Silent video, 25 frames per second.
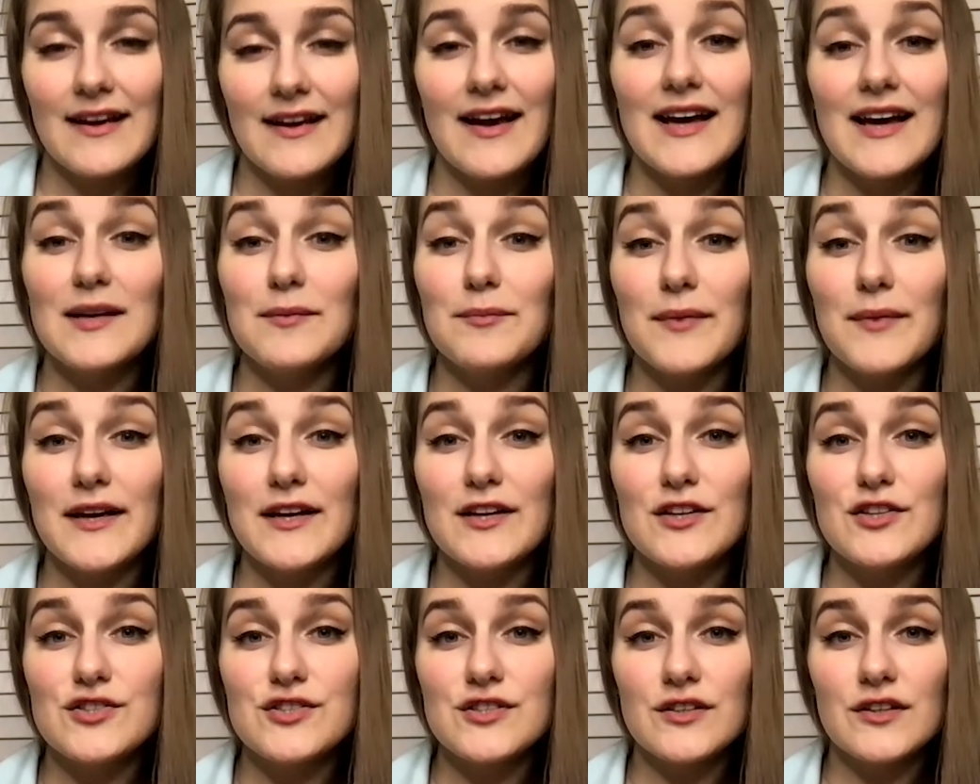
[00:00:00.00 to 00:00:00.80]
and
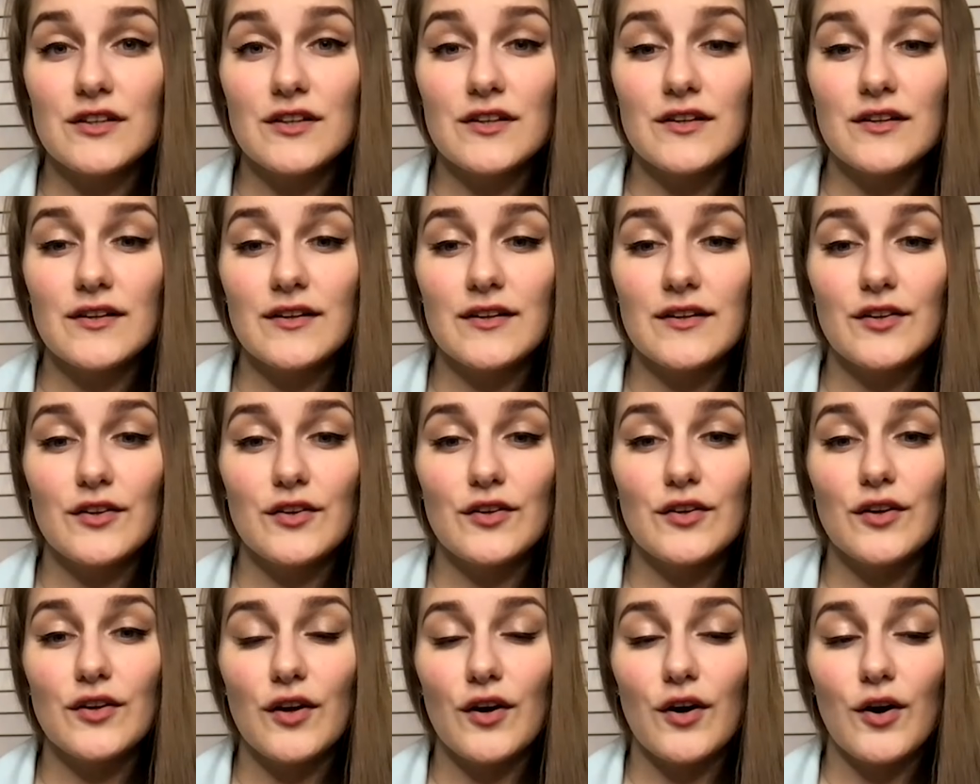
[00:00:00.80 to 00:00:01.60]
make sure you
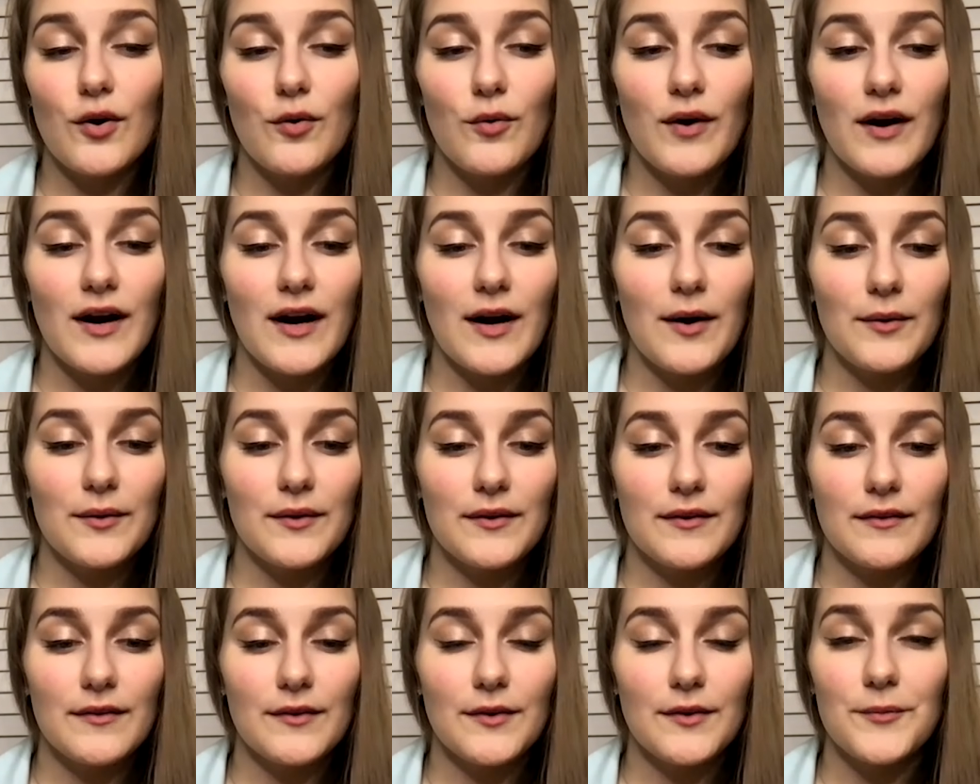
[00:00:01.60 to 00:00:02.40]
know how
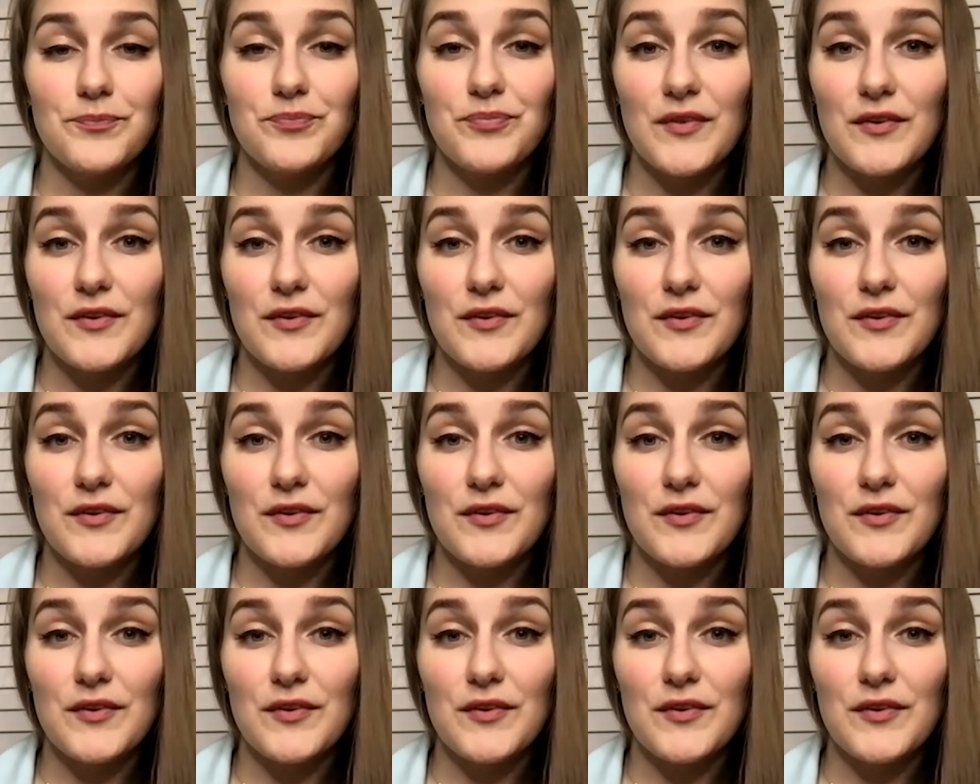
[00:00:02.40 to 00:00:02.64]
to